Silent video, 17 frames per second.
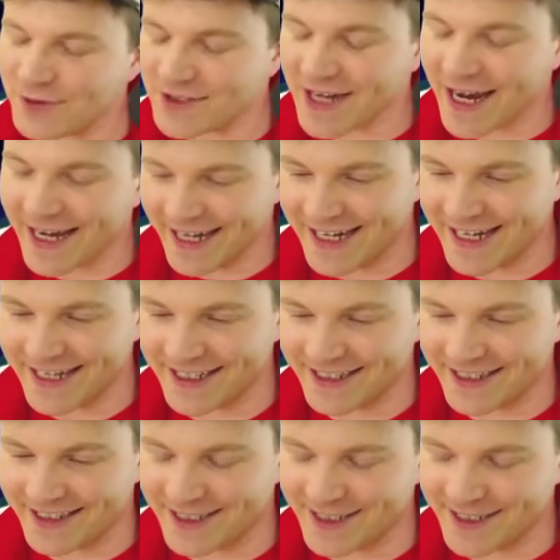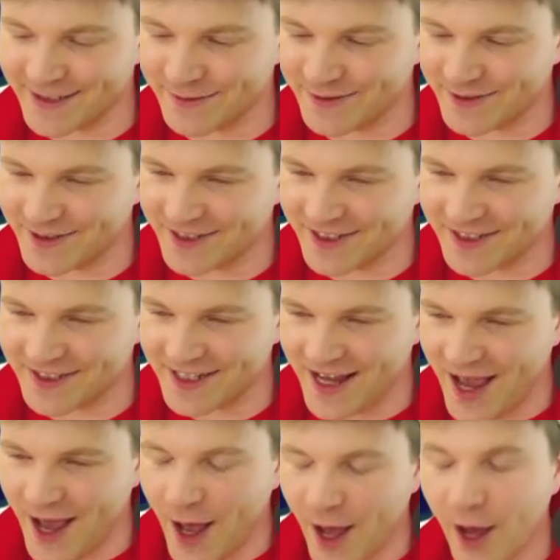was I eating that she was just
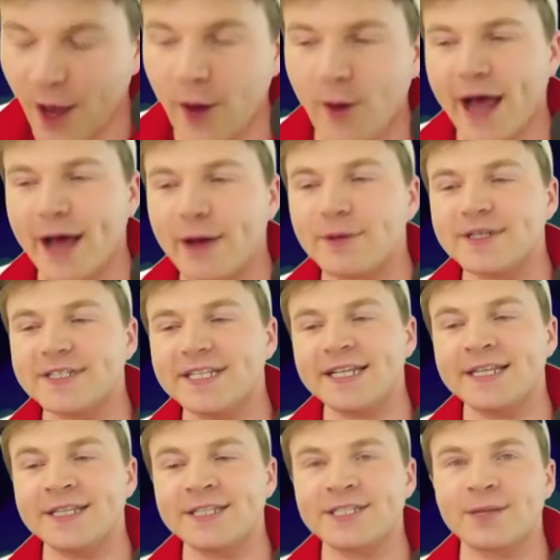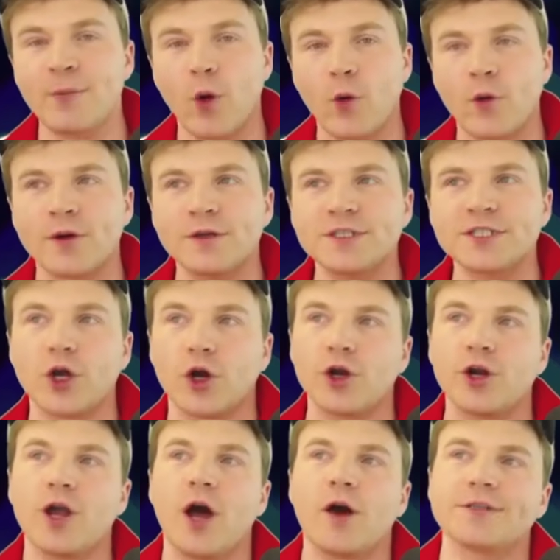Oh, I was eating some oranges
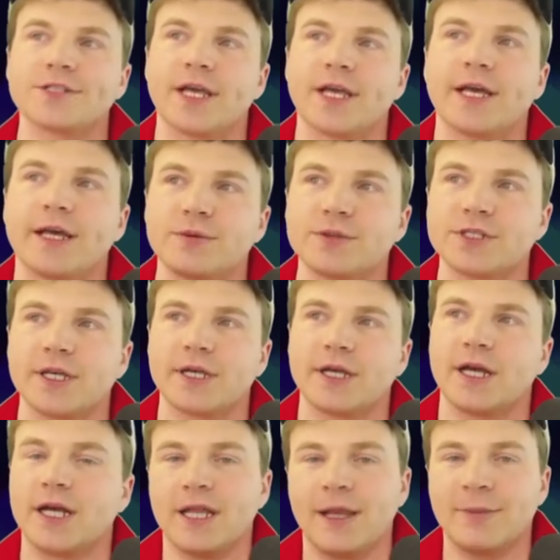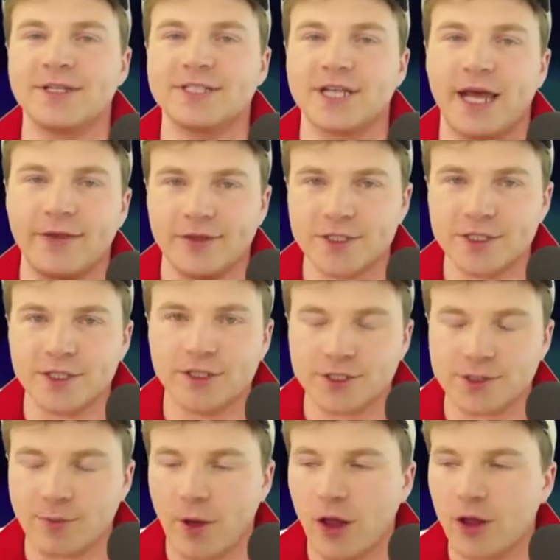or no, it was like it was like a clementine, the, the
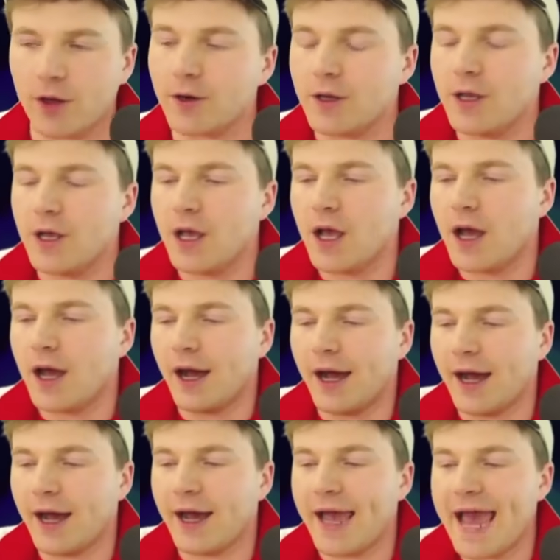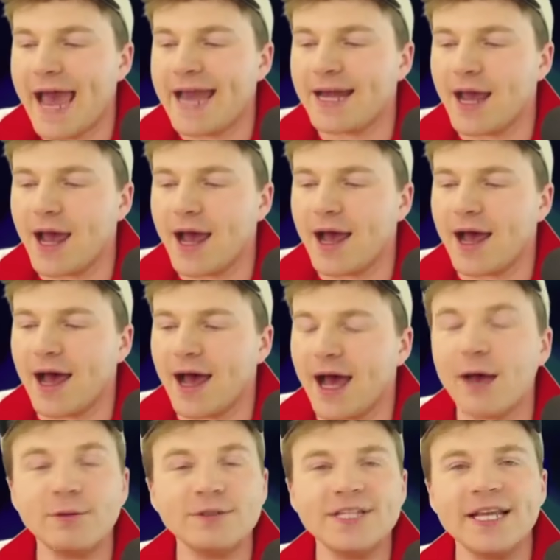smaller. Uh, and
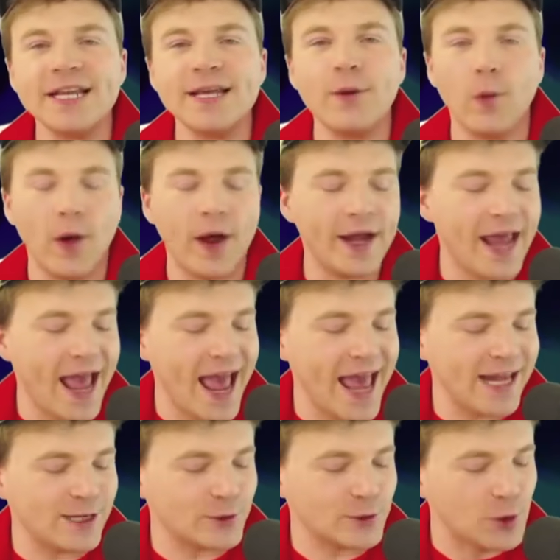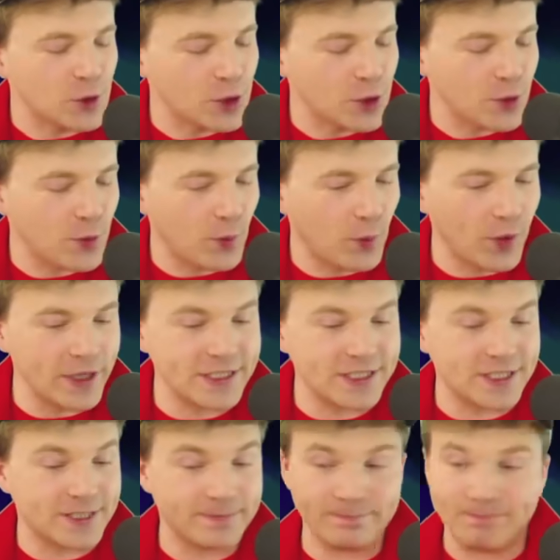I was eating one and Lulu
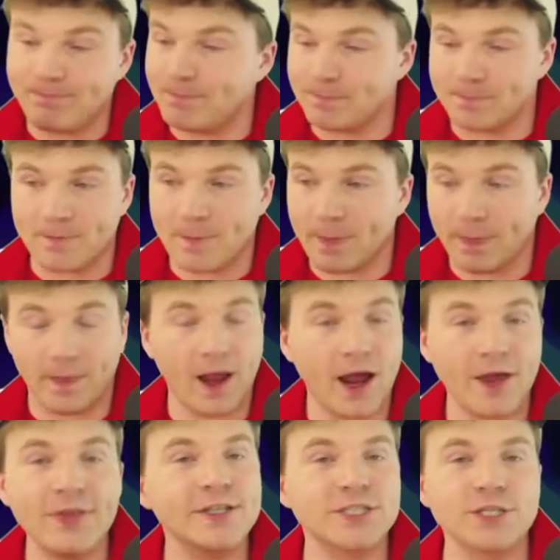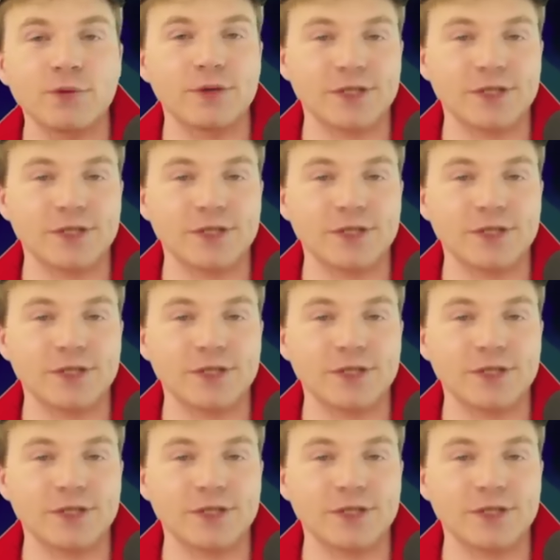was I think she